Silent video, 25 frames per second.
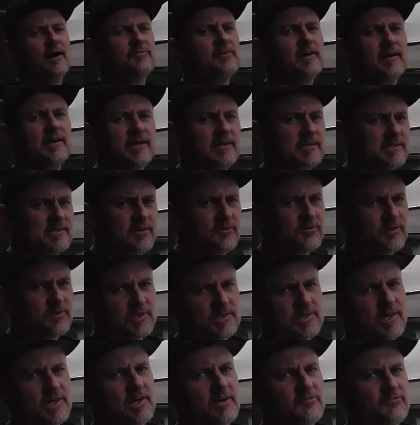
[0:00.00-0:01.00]
I think it's called a
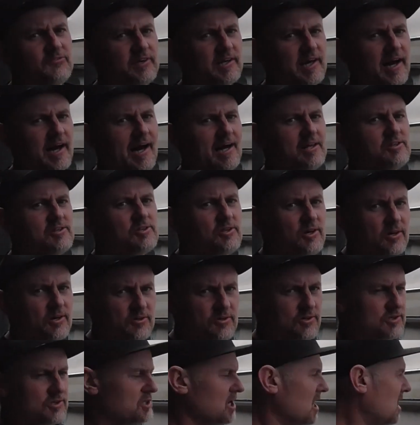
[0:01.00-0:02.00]
serving hatch, not
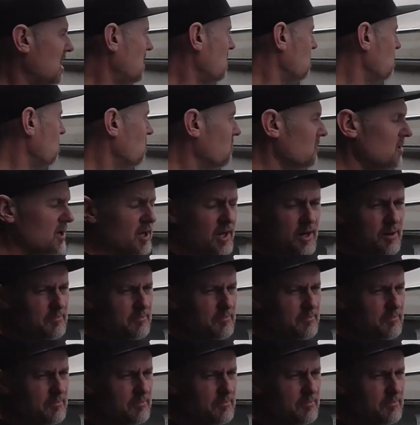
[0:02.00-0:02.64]
just a hole,